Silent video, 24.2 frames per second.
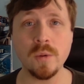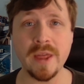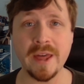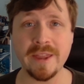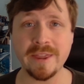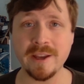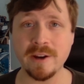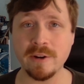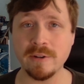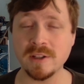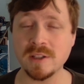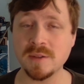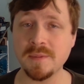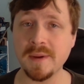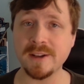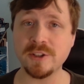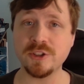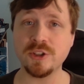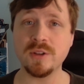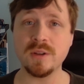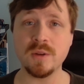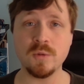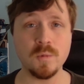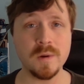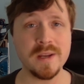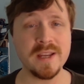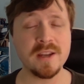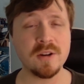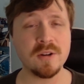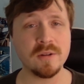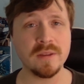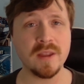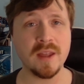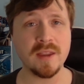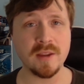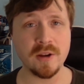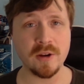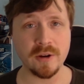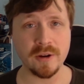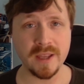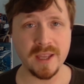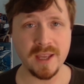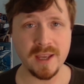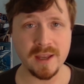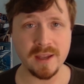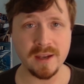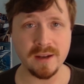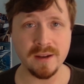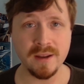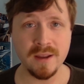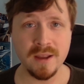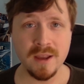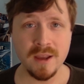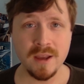that they're especially weaker than their kin,